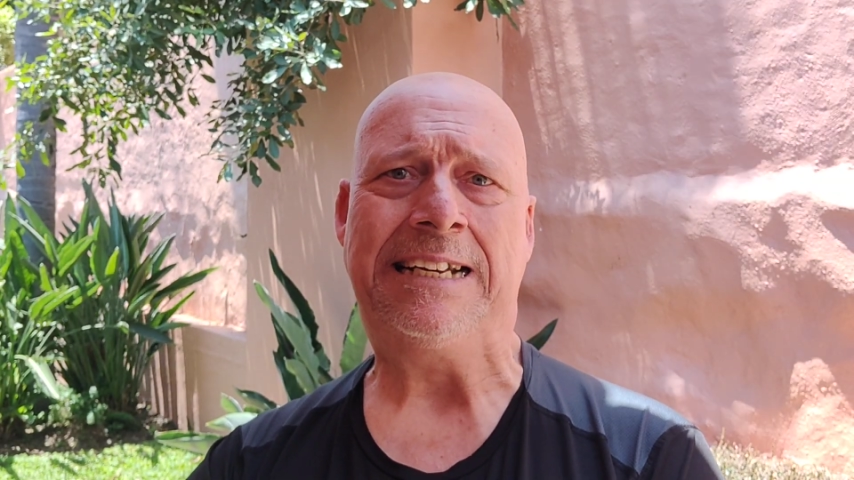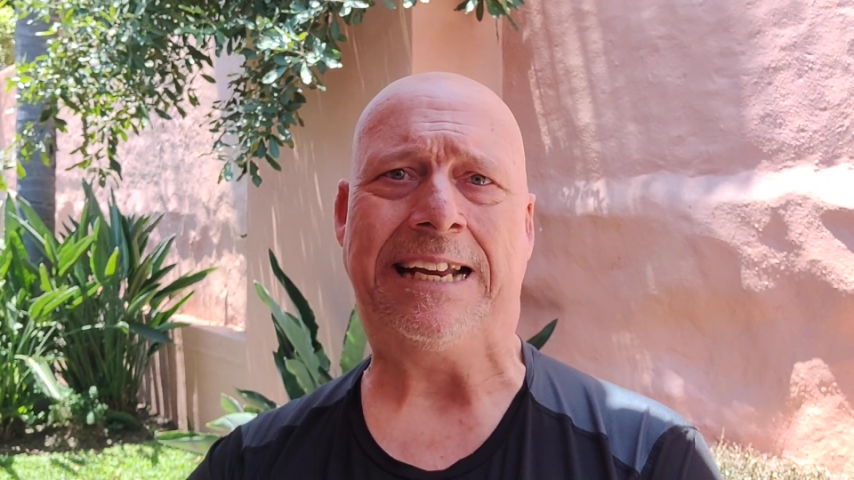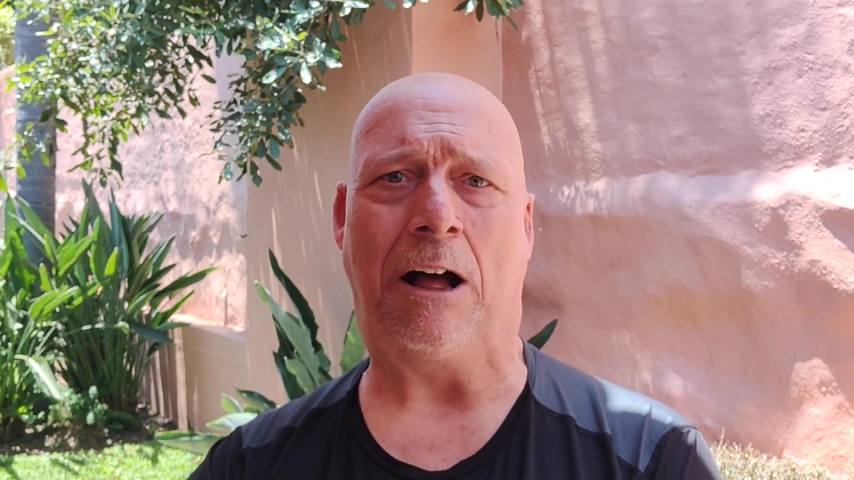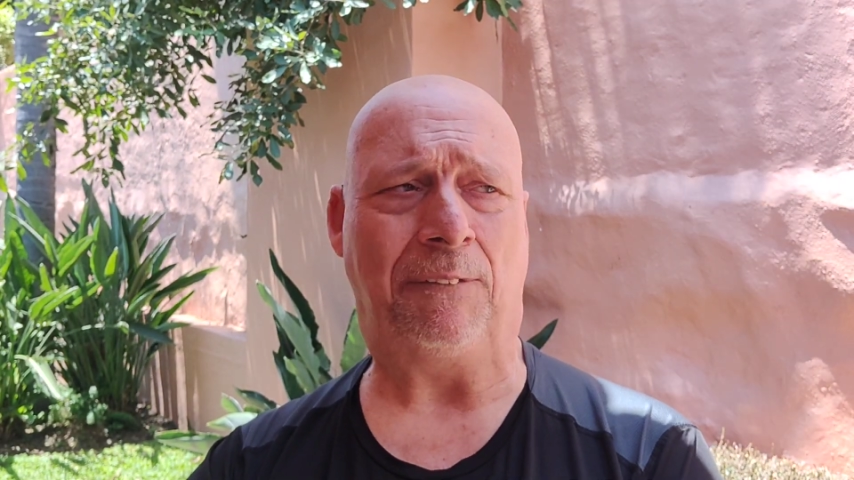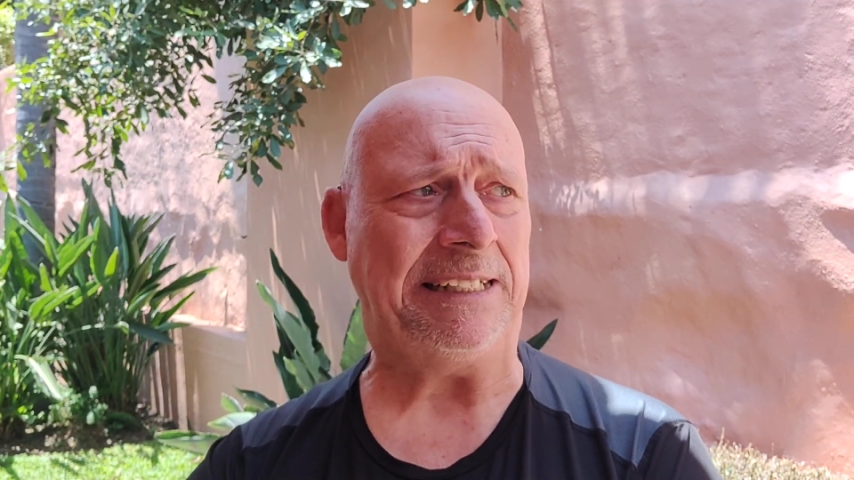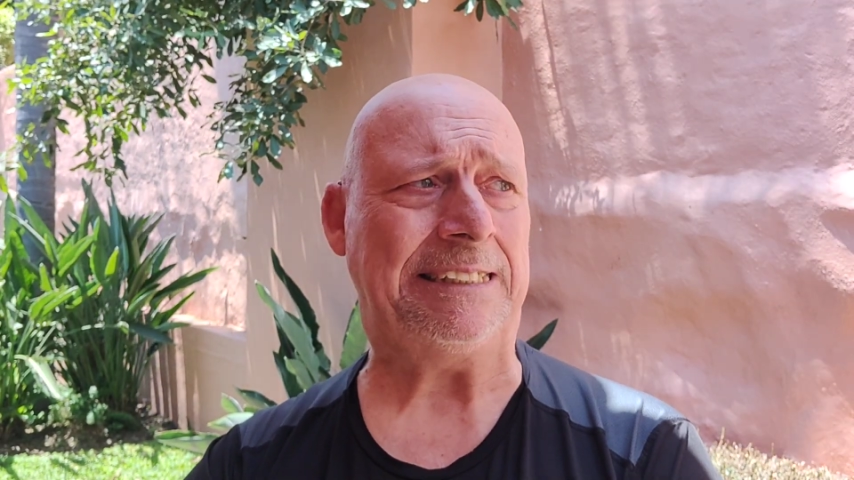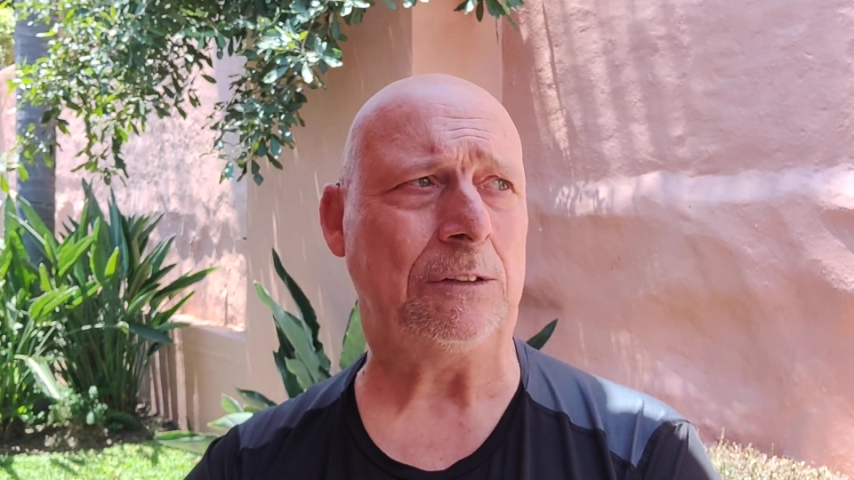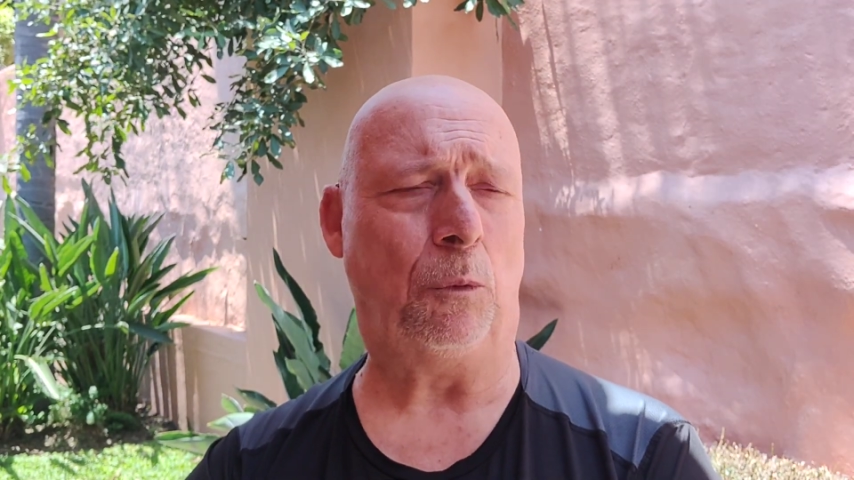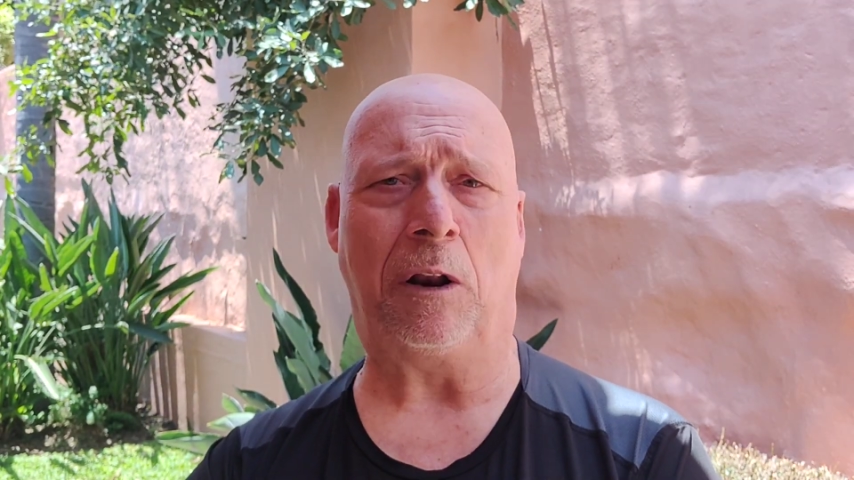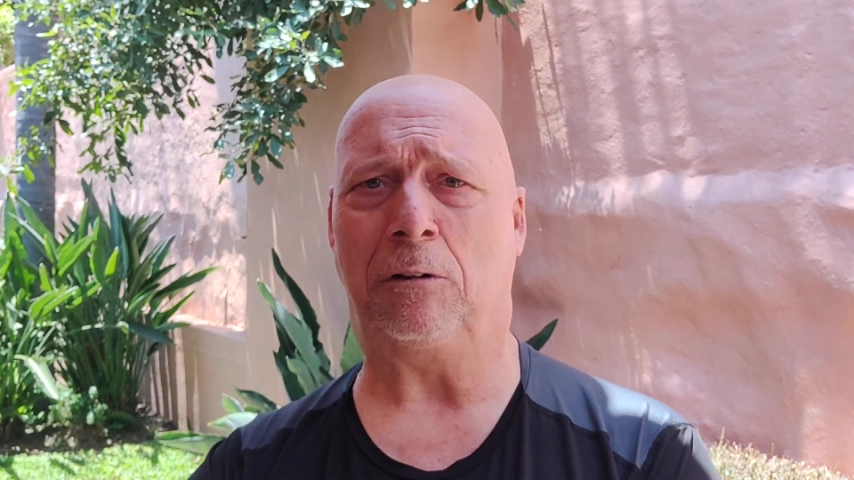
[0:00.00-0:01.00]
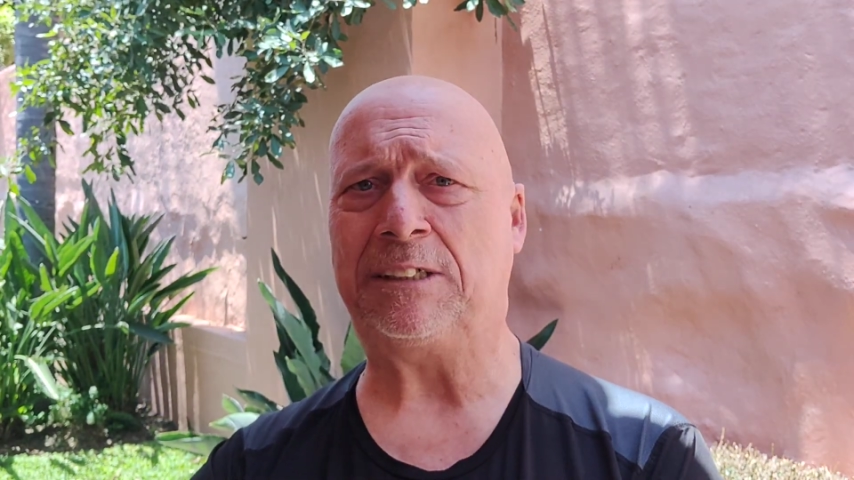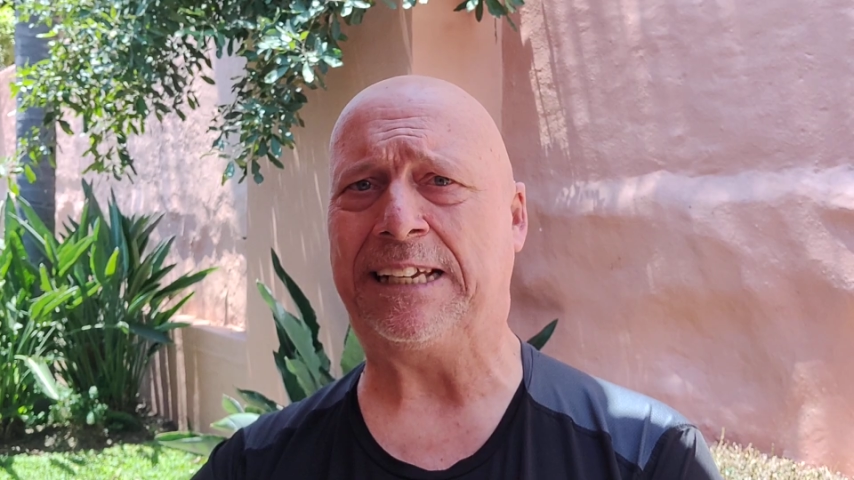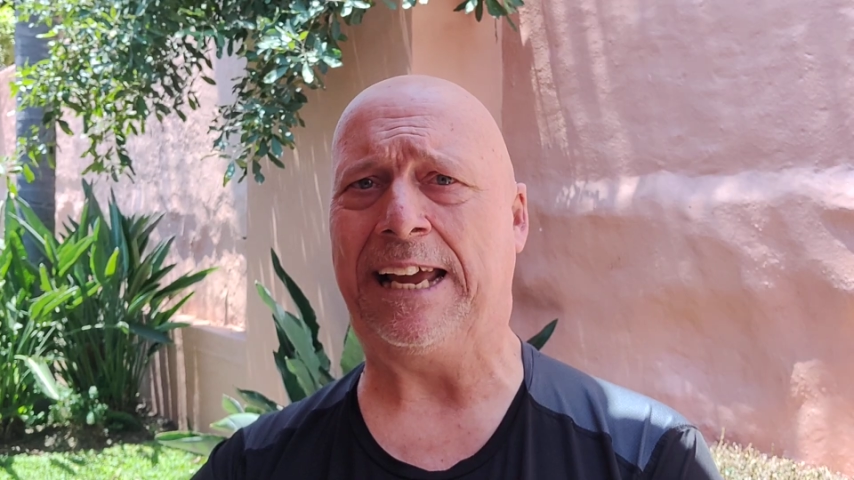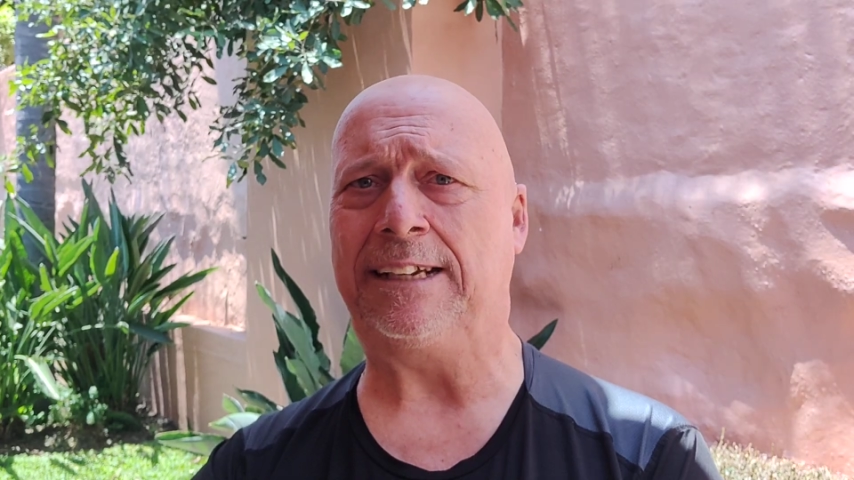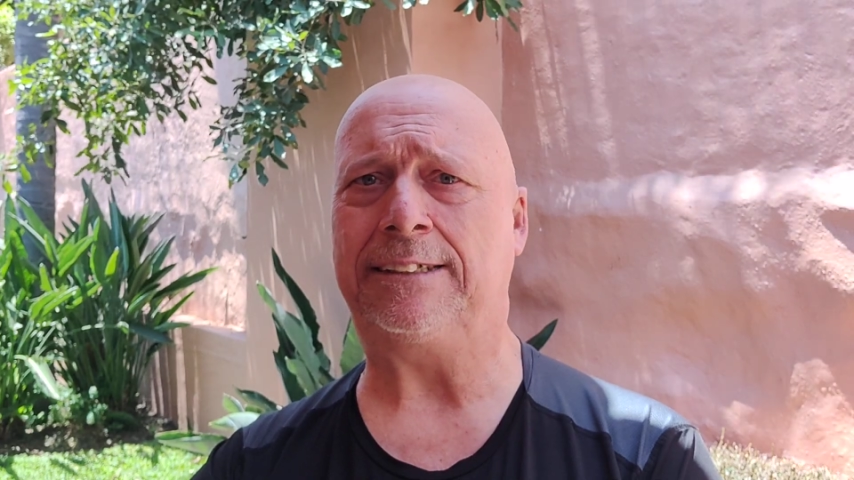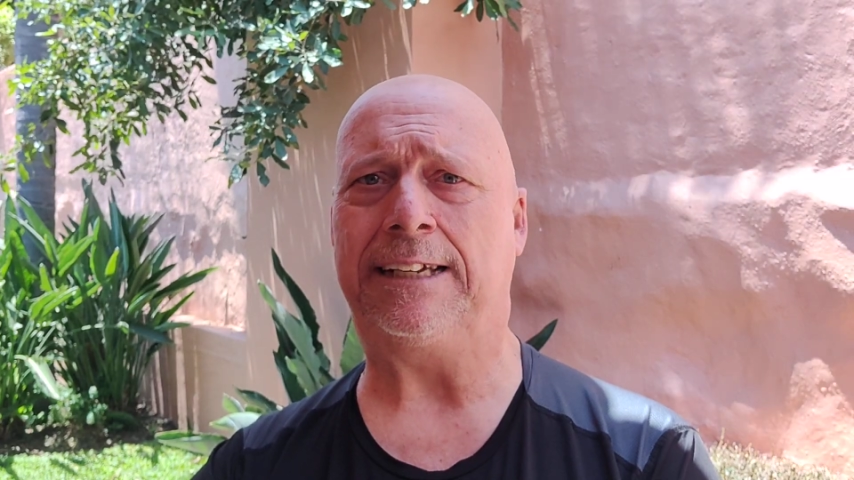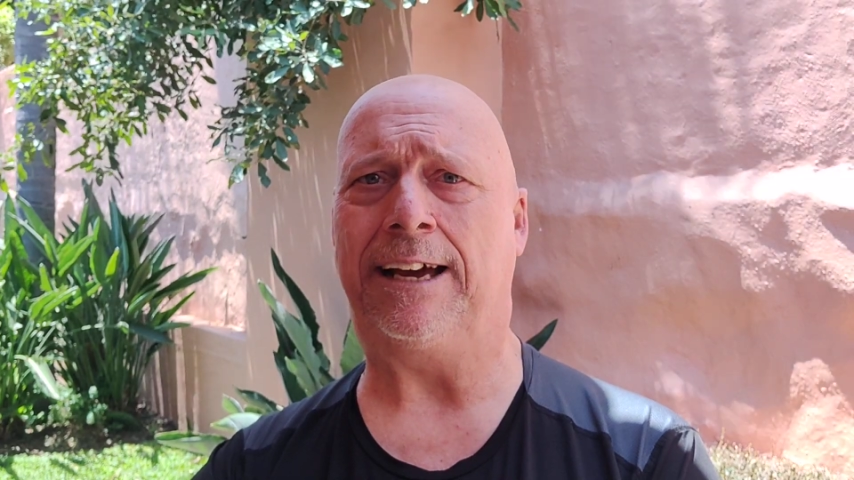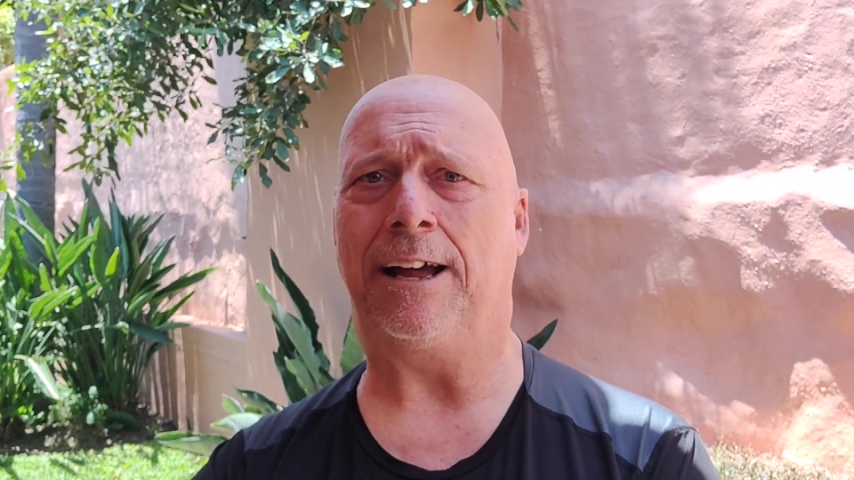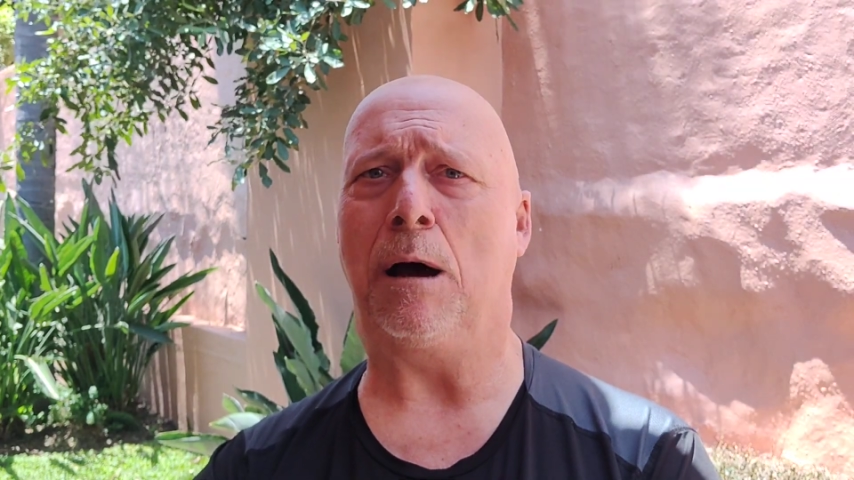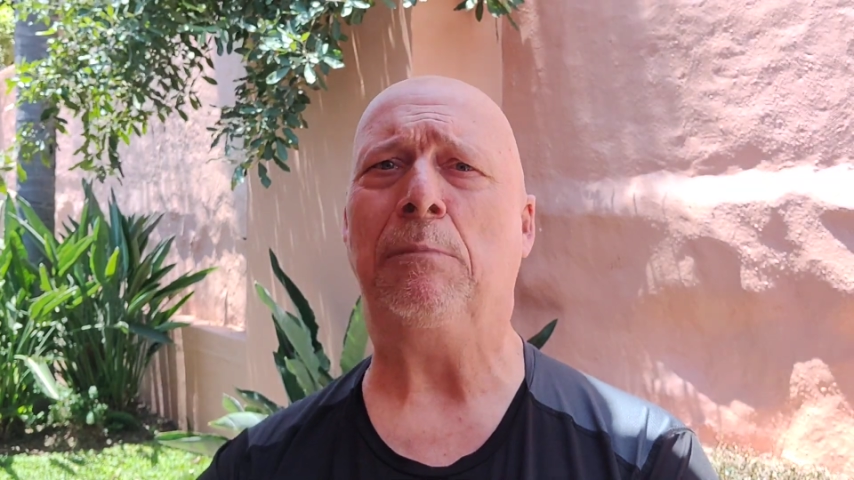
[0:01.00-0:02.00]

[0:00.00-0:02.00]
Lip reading: Now, this is one of those things that